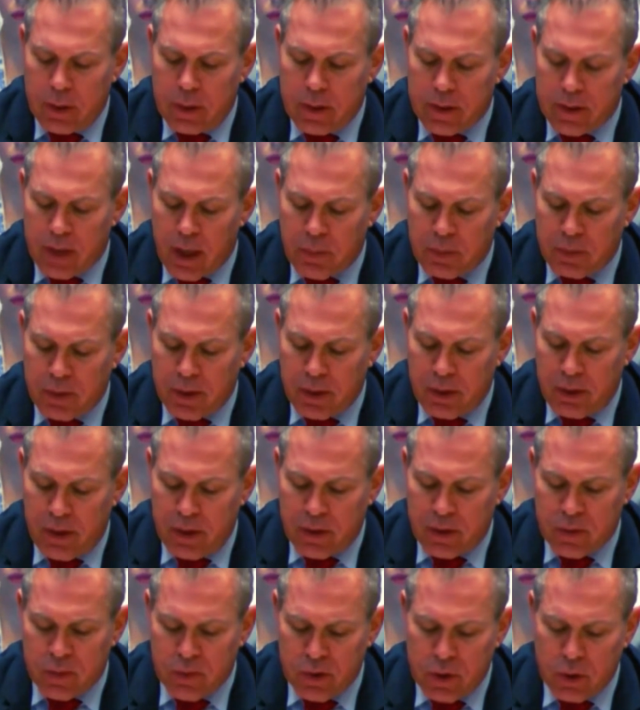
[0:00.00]
accepted
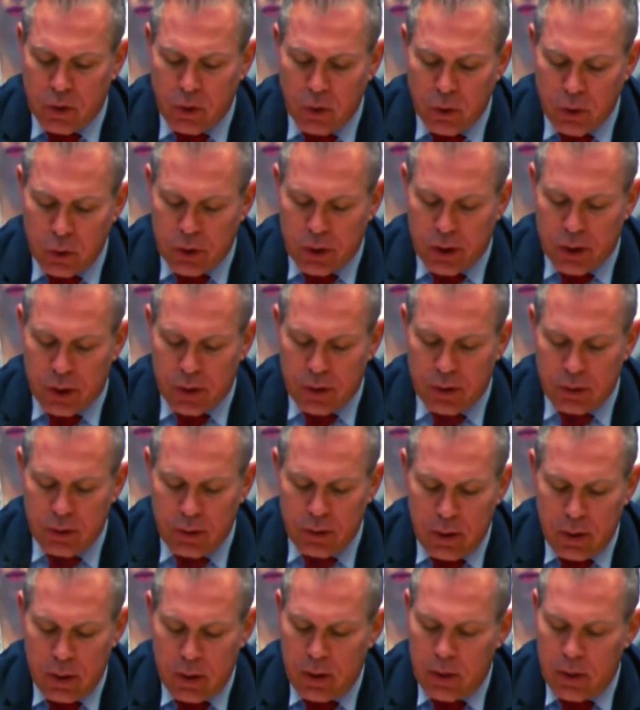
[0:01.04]
this resolution,